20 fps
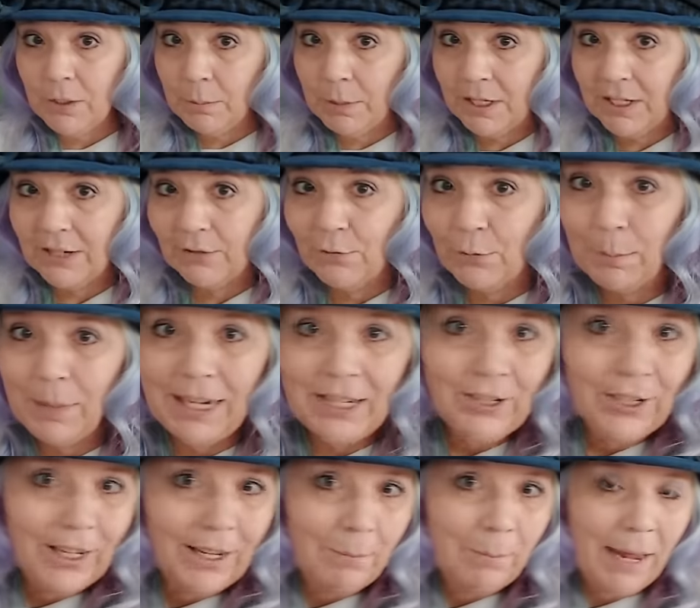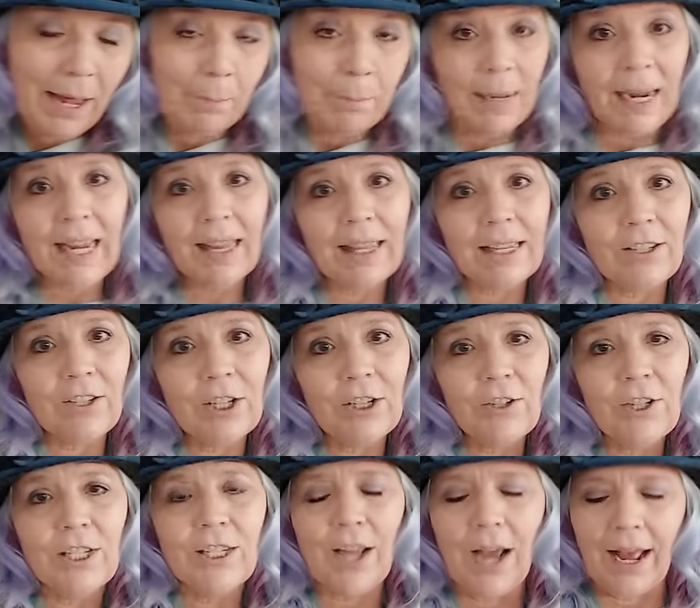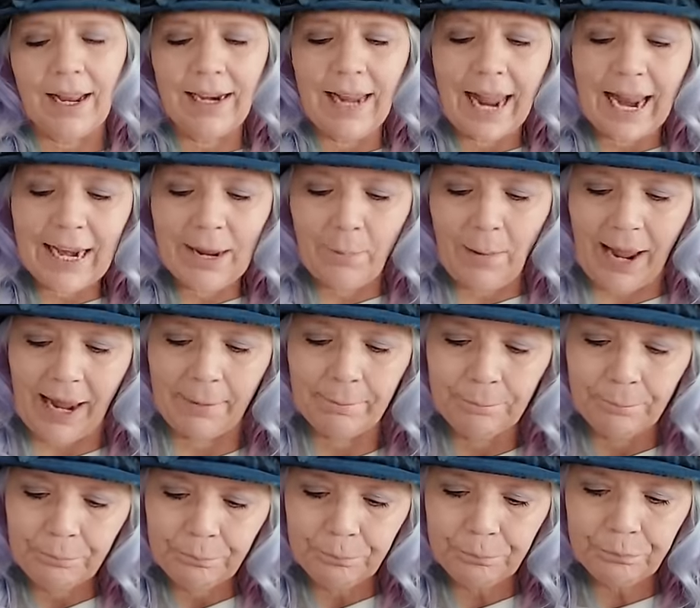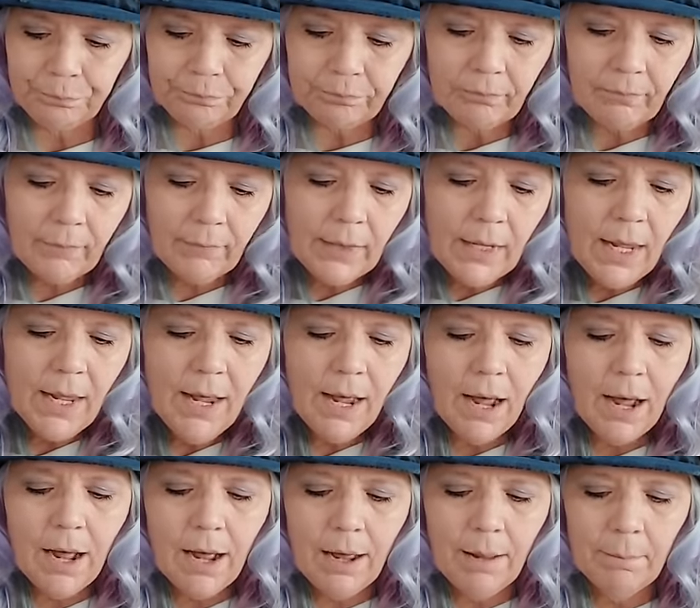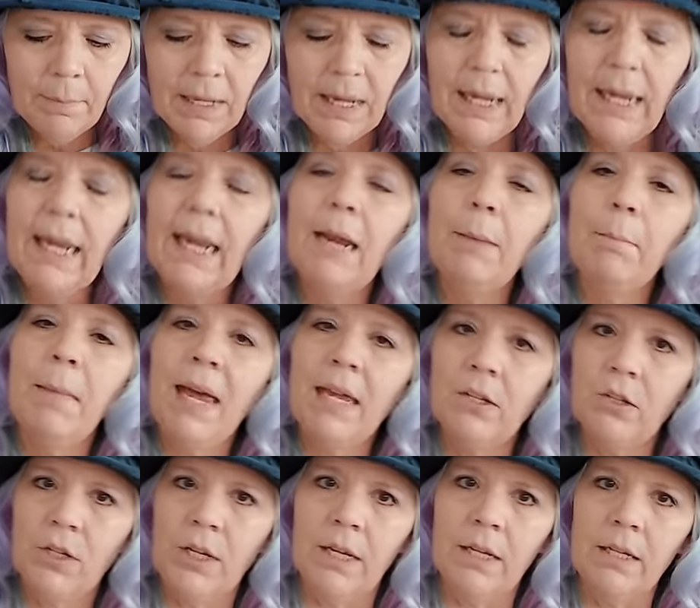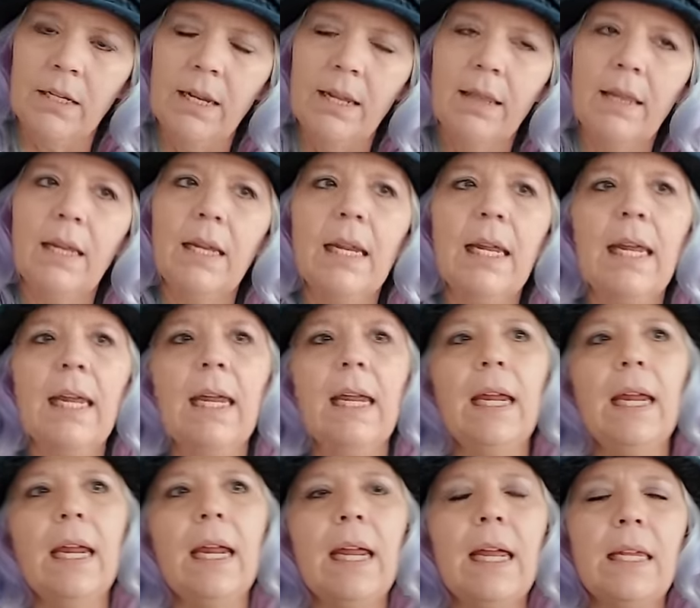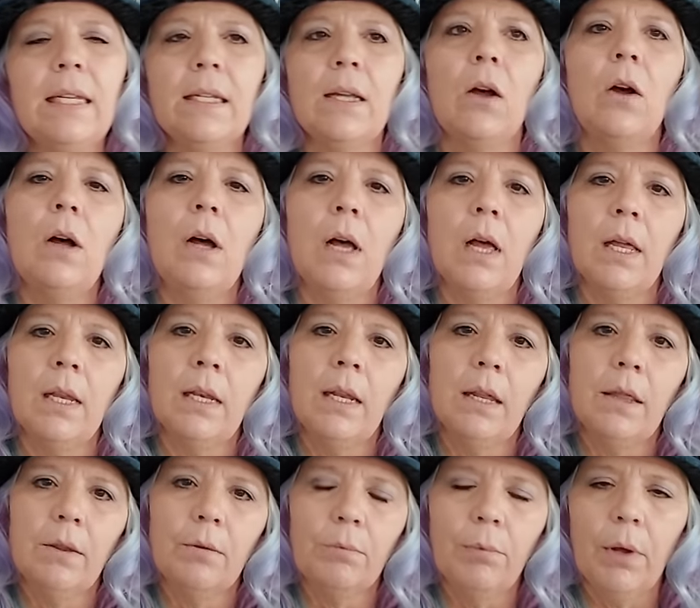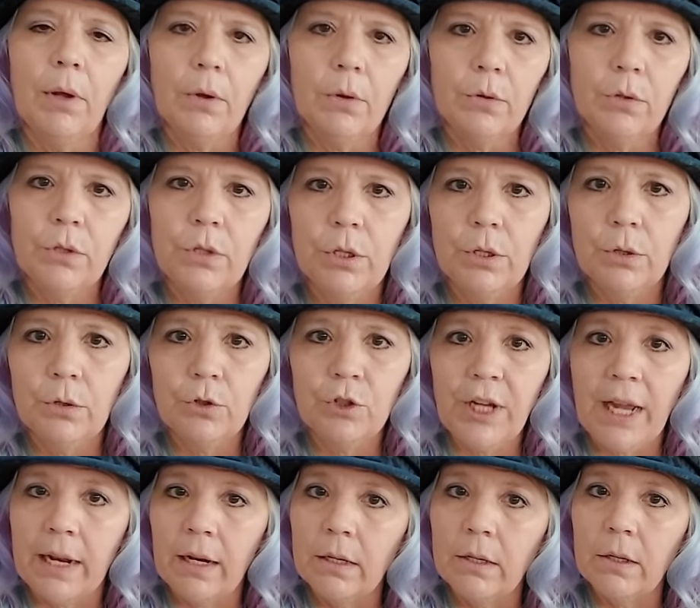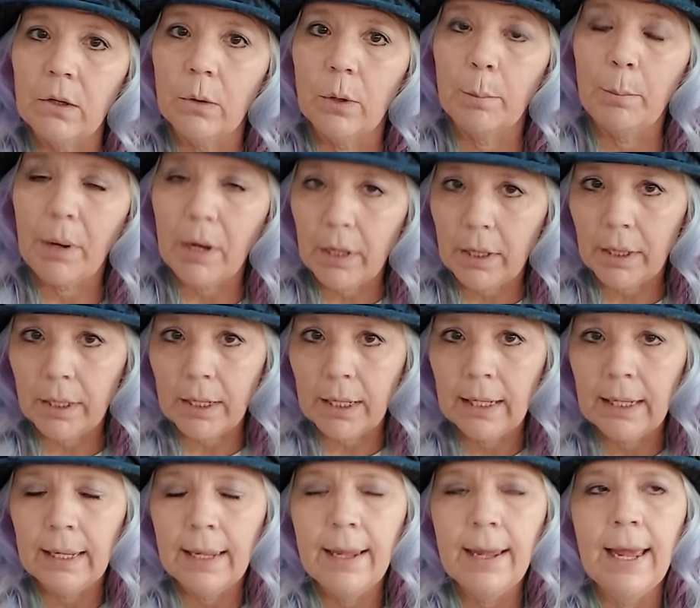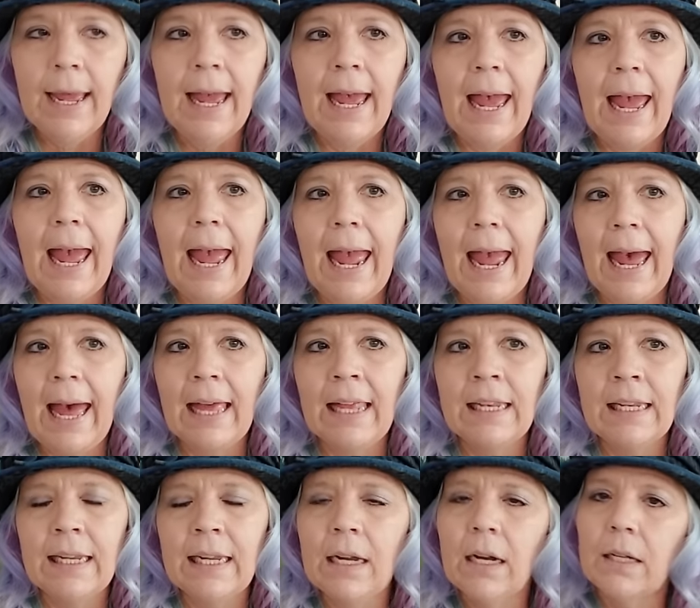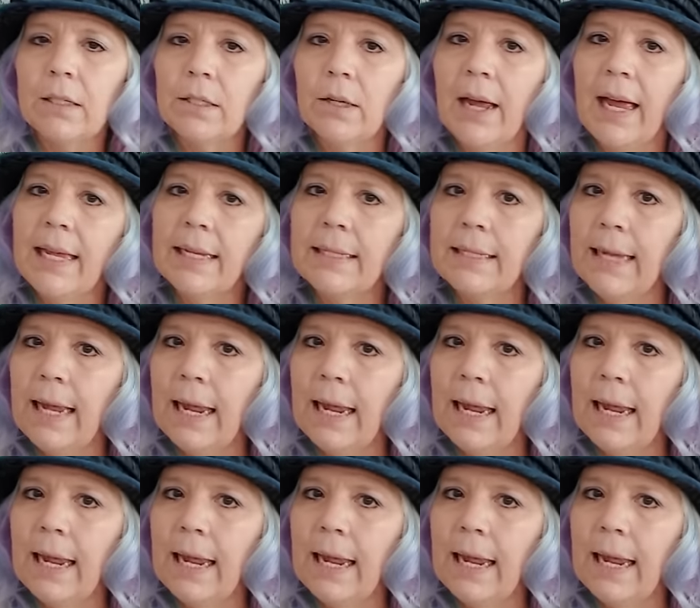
too much information about me that you just got. Anyway, um, he mentioned that he is on the road to Shenandoah Park. And he also has